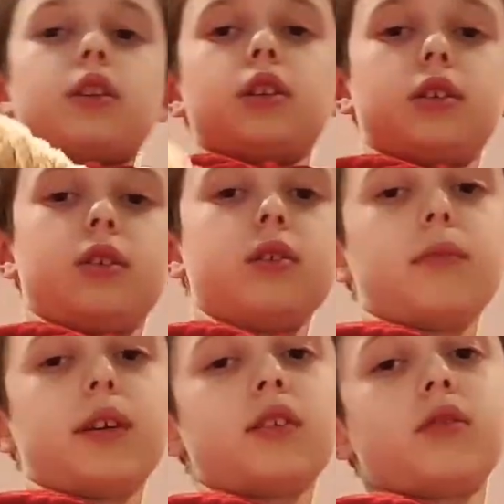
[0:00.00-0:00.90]
Um,
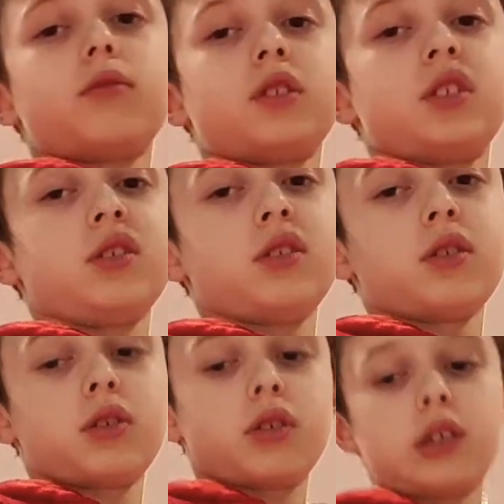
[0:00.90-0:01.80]
I don't
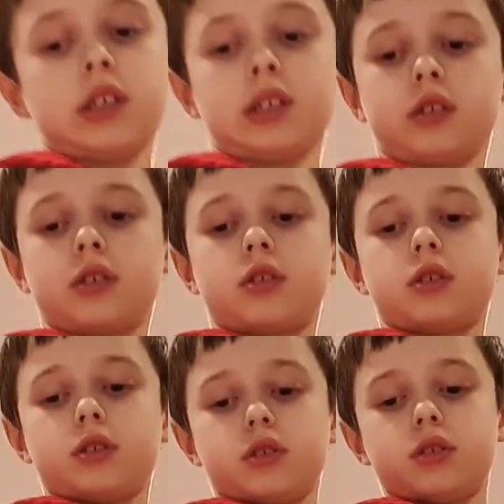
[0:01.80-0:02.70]
understand,
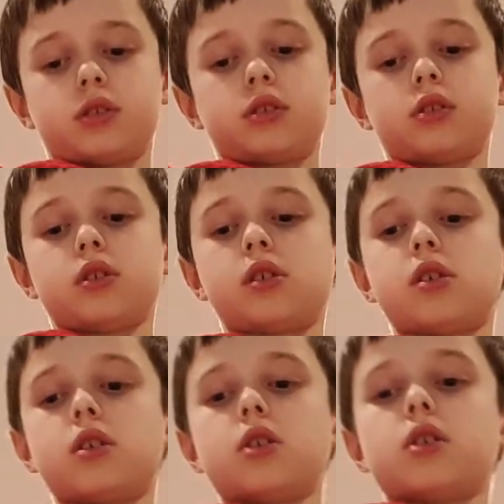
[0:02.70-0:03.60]
cause
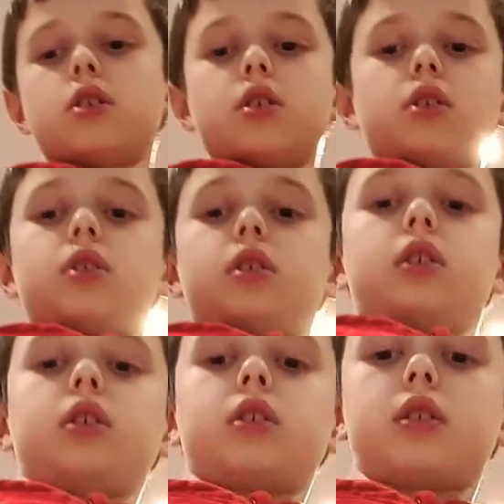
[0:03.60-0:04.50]

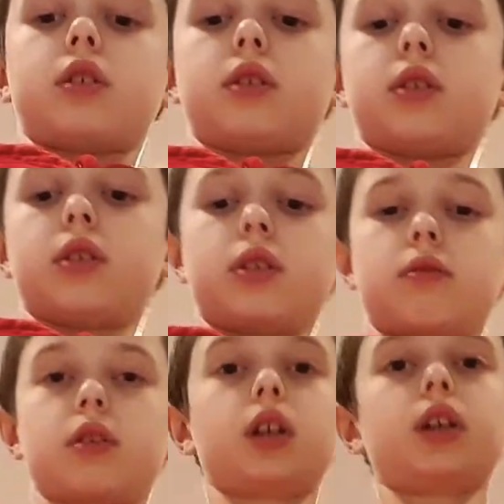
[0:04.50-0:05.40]
like you
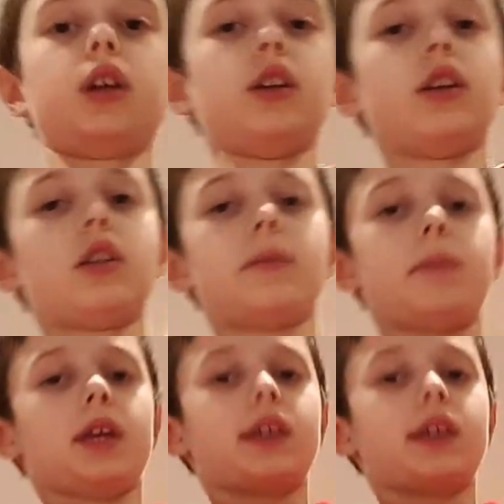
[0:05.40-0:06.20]
really need to be